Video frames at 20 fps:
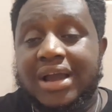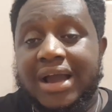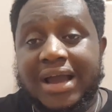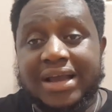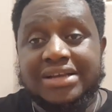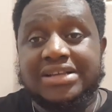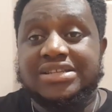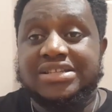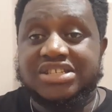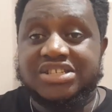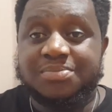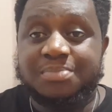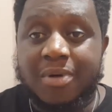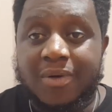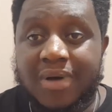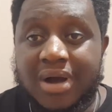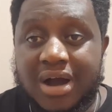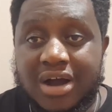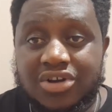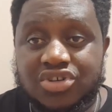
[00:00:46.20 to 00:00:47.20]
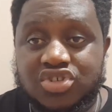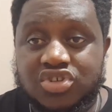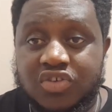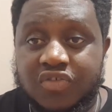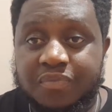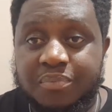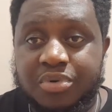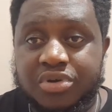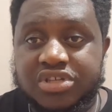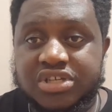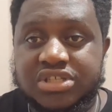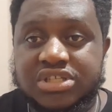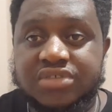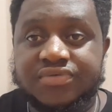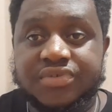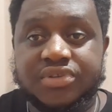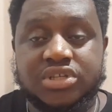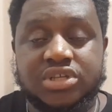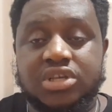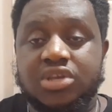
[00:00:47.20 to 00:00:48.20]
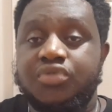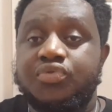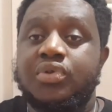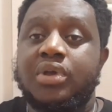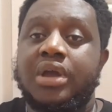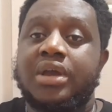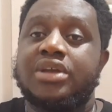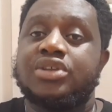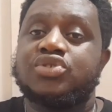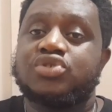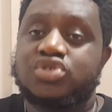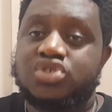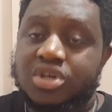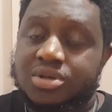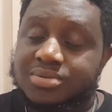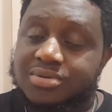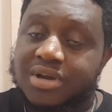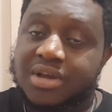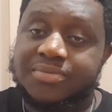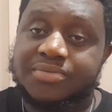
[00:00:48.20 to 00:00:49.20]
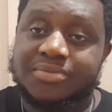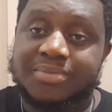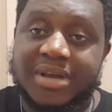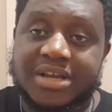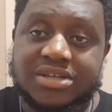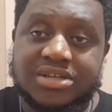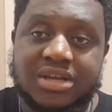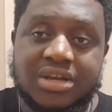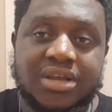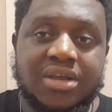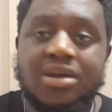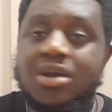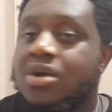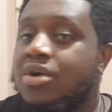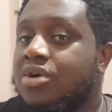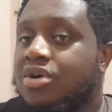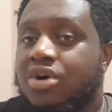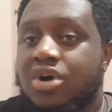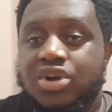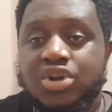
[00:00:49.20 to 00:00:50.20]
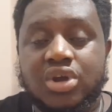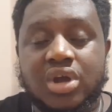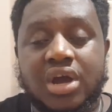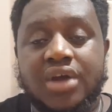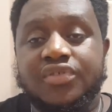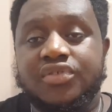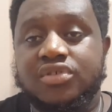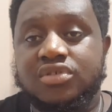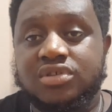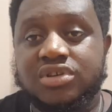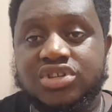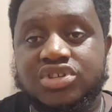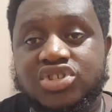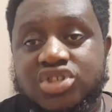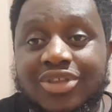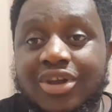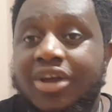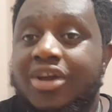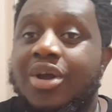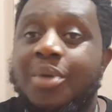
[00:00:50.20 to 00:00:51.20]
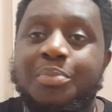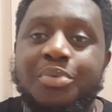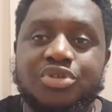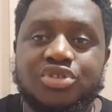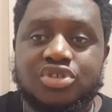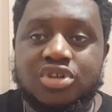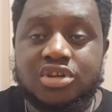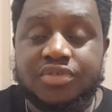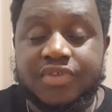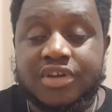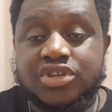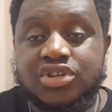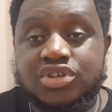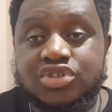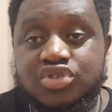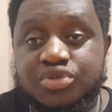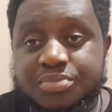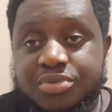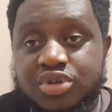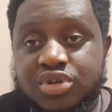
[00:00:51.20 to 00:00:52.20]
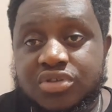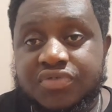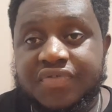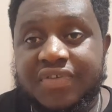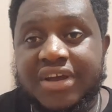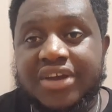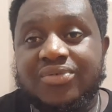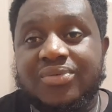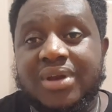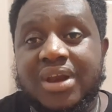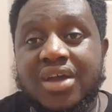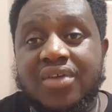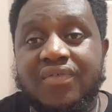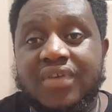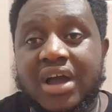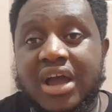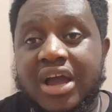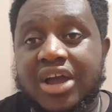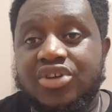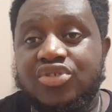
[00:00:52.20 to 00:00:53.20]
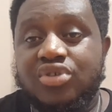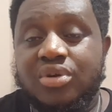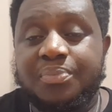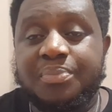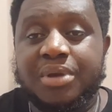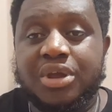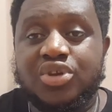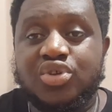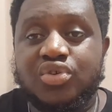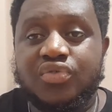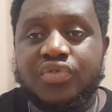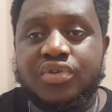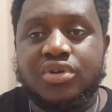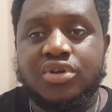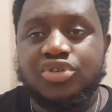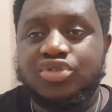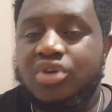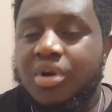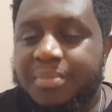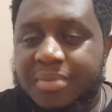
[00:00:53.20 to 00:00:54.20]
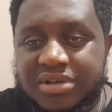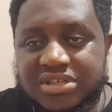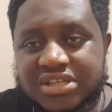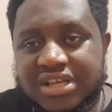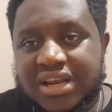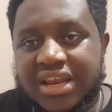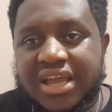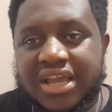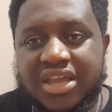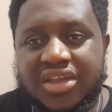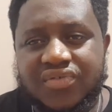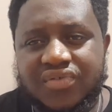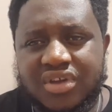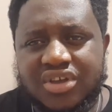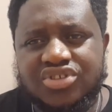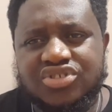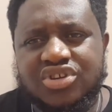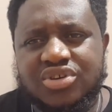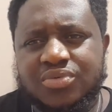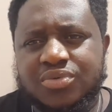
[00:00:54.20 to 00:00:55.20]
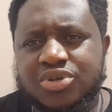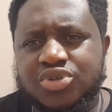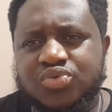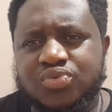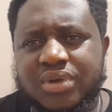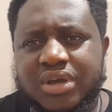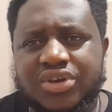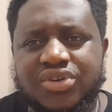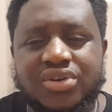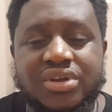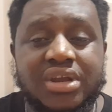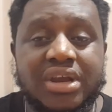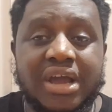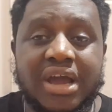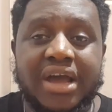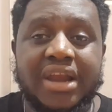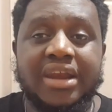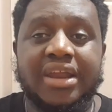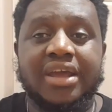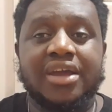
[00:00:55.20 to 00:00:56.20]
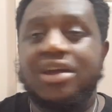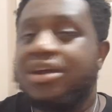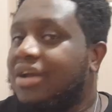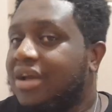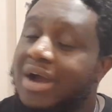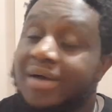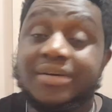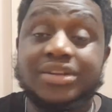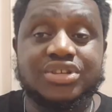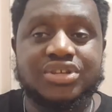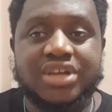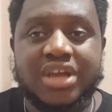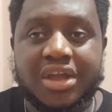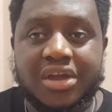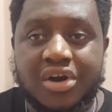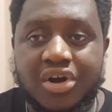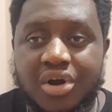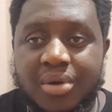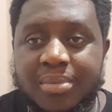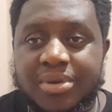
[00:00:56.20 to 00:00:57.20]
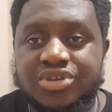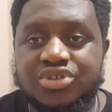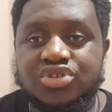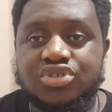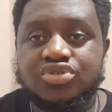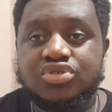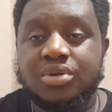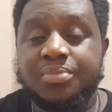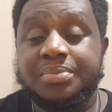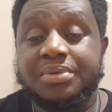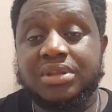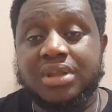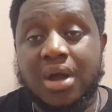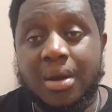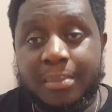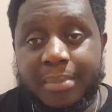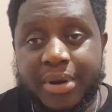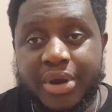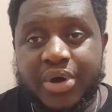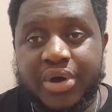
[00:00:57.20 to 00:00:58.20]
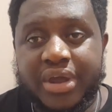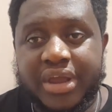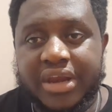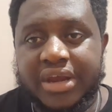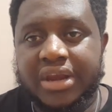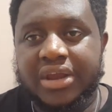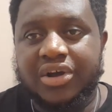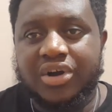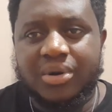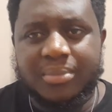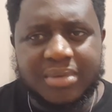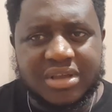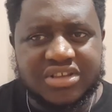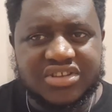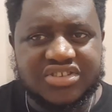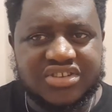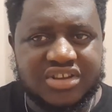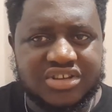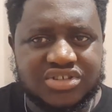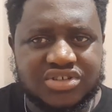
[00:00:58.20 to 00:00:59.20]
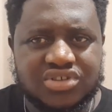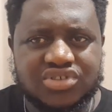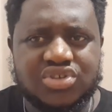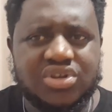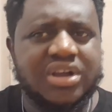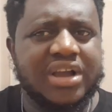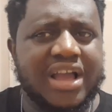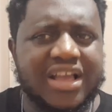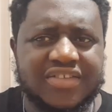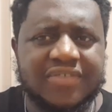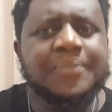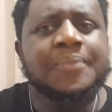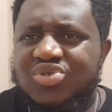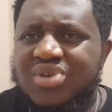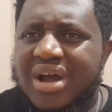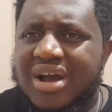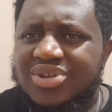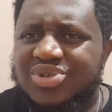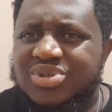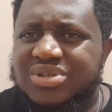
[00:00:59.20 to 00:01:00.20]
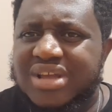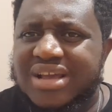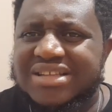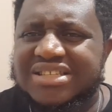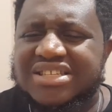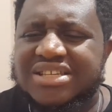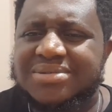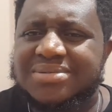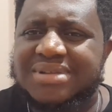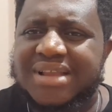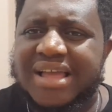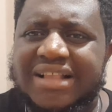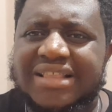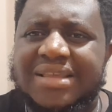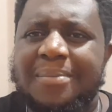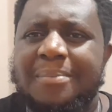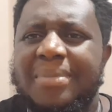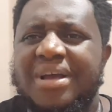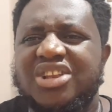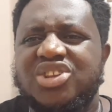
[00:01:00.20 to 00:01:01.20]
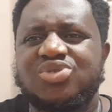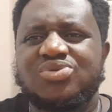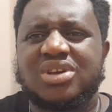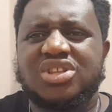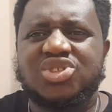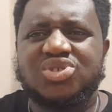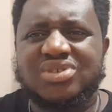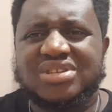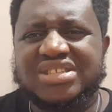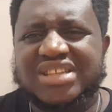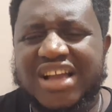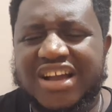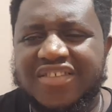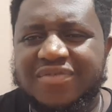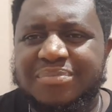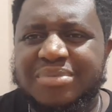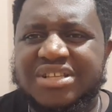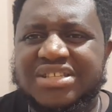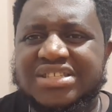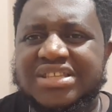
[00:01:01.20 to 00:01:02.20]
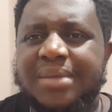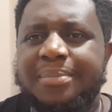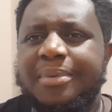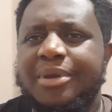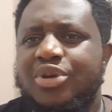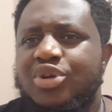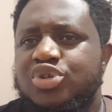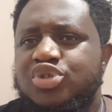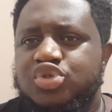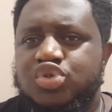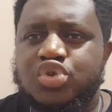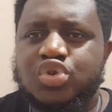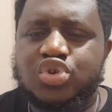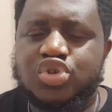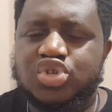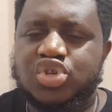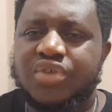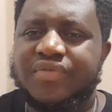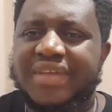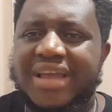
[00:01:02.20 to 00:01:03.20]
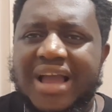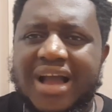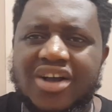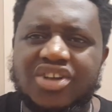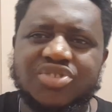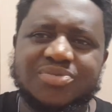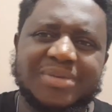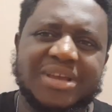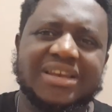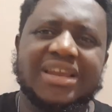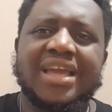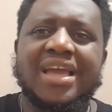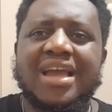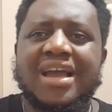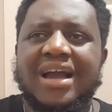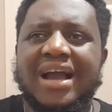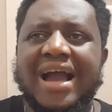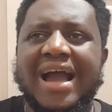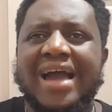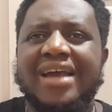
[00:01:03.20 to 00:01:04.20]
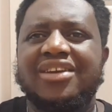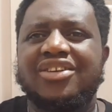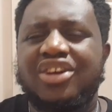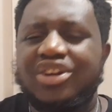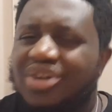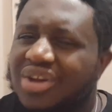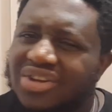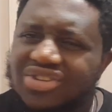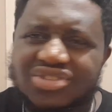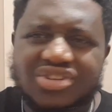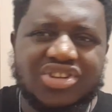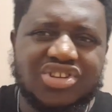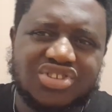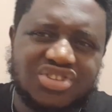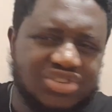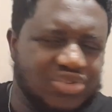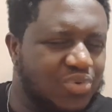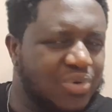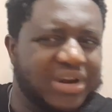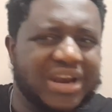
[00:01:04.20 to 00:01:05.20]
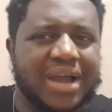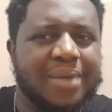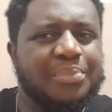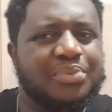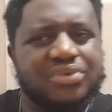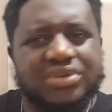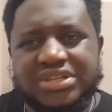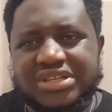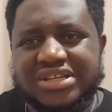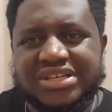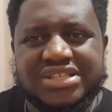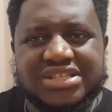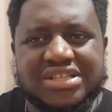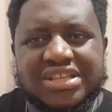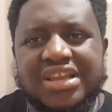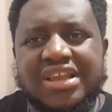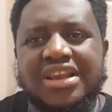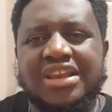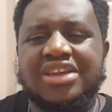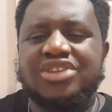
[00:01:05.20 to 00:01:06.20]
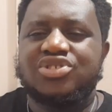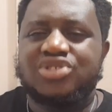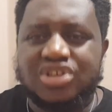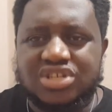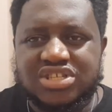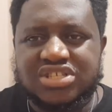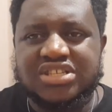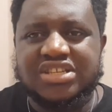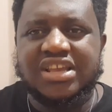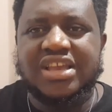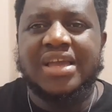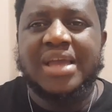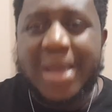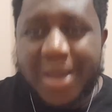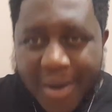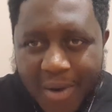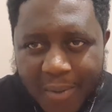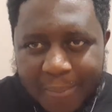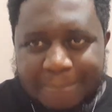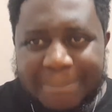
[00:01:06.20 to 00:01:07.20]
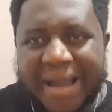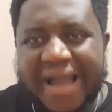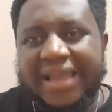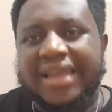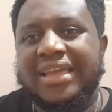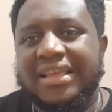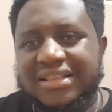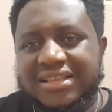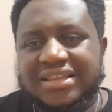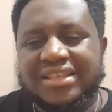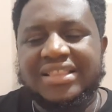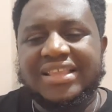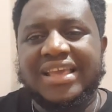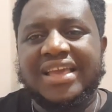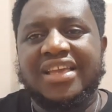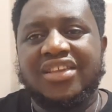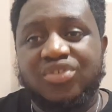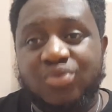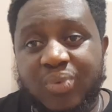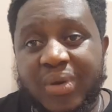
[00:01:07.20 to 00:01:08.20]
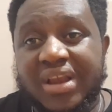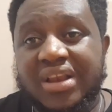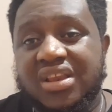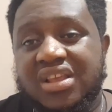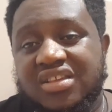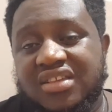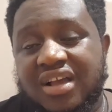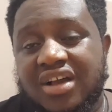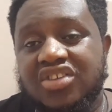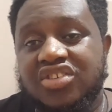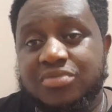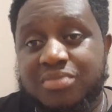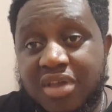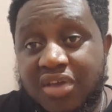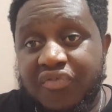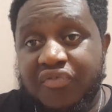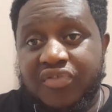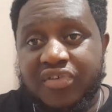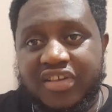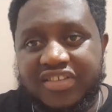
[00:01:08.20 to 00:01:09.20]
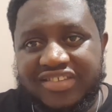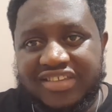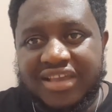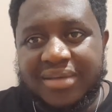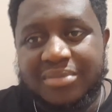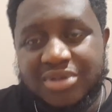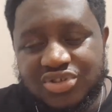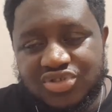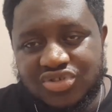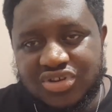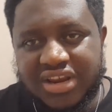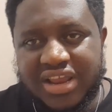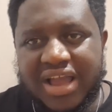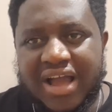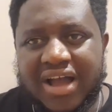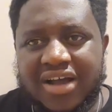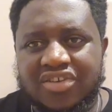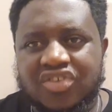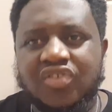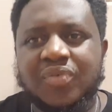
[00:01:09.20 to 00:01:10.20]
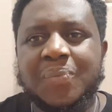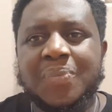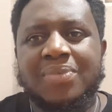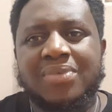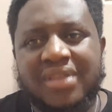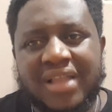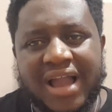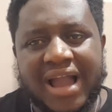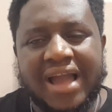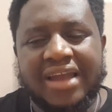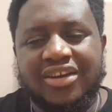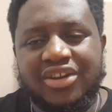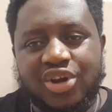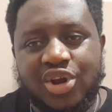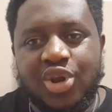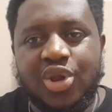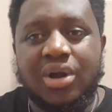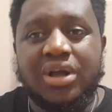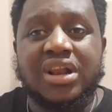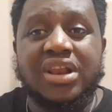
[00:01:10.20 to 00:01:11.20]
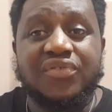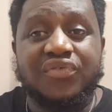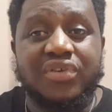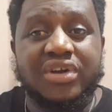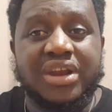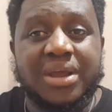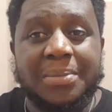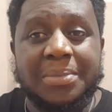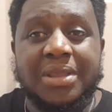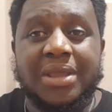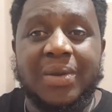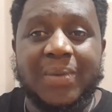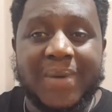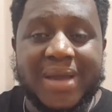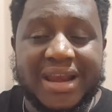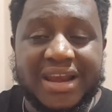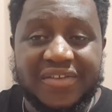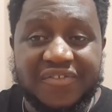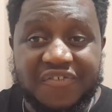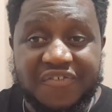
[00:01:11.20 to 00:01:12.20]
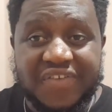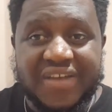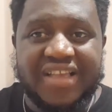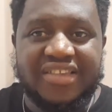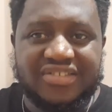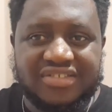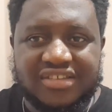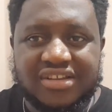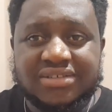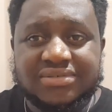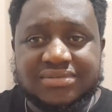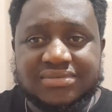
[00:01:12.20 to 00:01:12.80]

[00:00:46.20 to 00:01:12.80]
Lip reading: and this is Powerhouse of Positivity. If you are here to subscribe to my channel, all you have to do is turn on your post notification to be notified whenever I drop a new video. Drop us a like if you enjoy what we are doing. And I want to hear your comments, so drop it down below in the comment section. So guys, throughout today, it seems the MBADIWE twins have been stepping on toes of the housemate. And not just what happened yesterday, let's just say back in the days when this housemate first came into the house. And luckily for them, they were the first